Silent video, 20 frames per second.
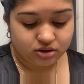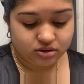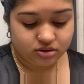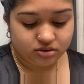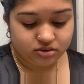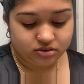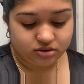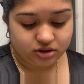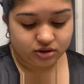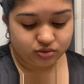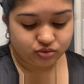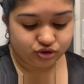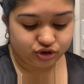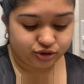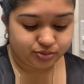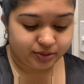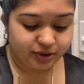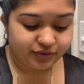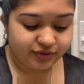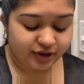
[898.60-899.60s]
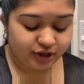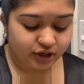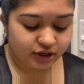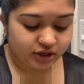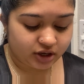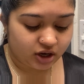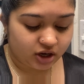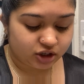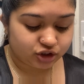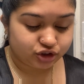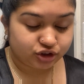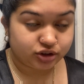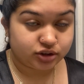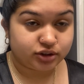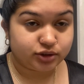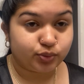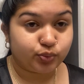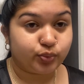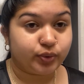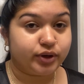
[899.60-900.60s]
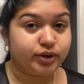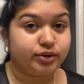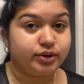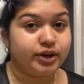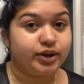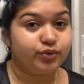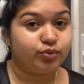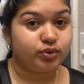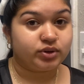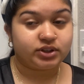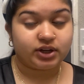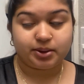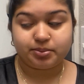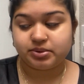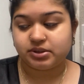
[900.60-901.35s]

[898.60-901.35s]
So just be very cautious and wary of what type of